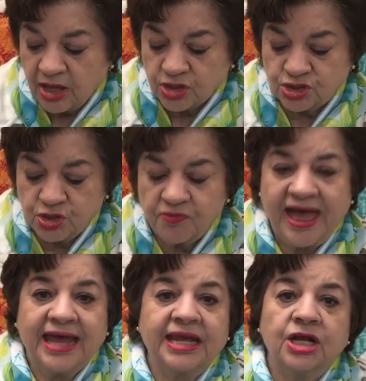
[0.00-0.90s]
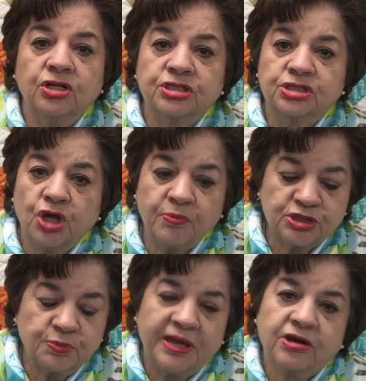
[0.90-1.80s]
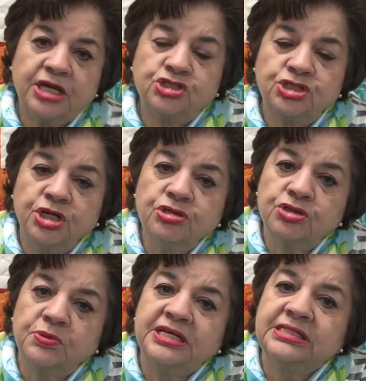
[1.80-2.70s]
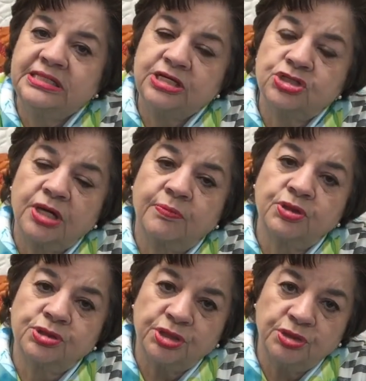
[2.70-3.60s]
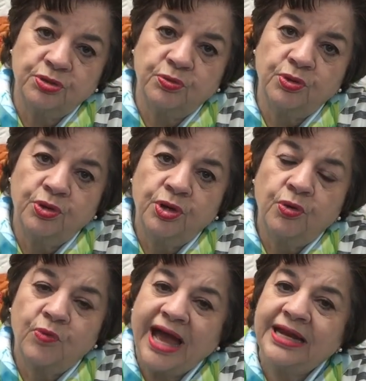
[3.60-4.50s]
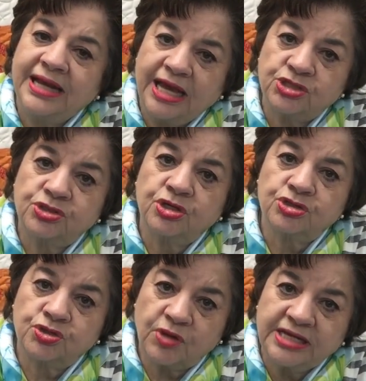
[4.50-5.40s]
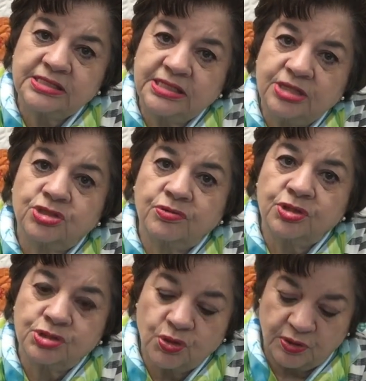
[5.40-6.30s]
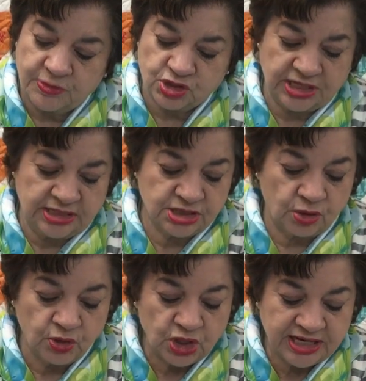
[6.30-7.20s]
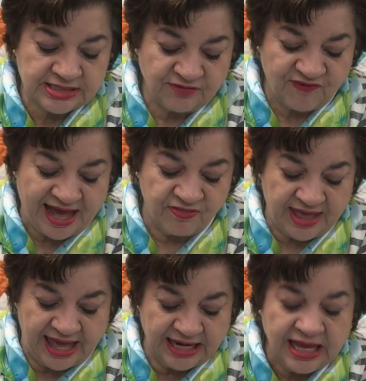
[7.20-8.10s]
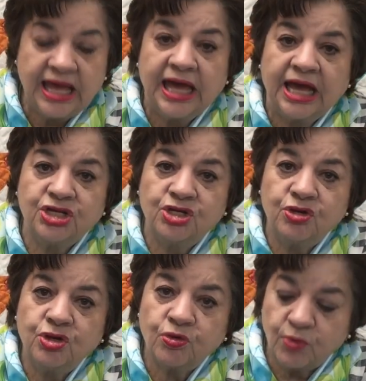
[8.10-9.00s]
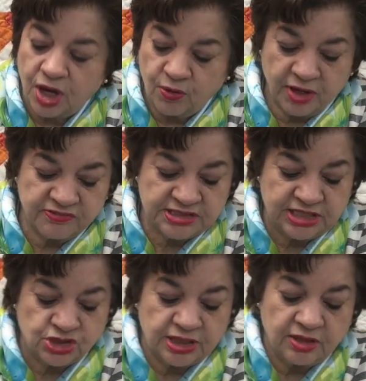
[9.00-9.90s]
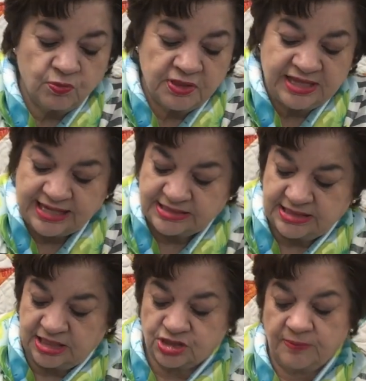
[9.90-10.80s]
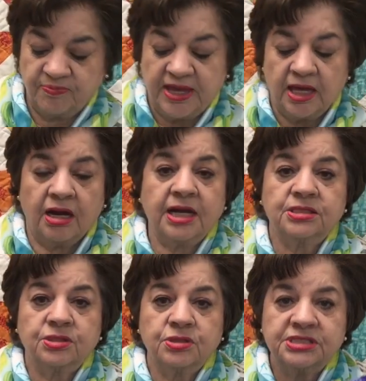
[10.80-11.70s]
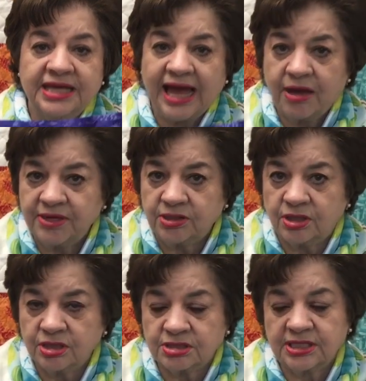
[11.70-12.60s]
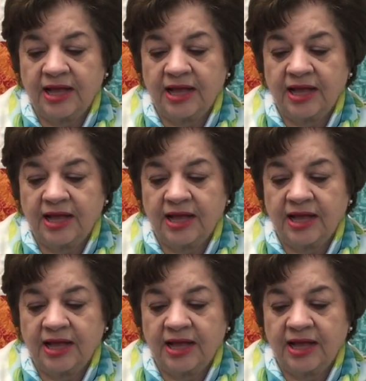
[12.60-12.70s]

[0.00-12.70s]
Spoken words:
Do that, it looks so much better. It's usually stitch number 2 right next to your straight stitch on your sewing machine. So look and find that and do your row of stitching with that stitch. Alright, so you see how it looks.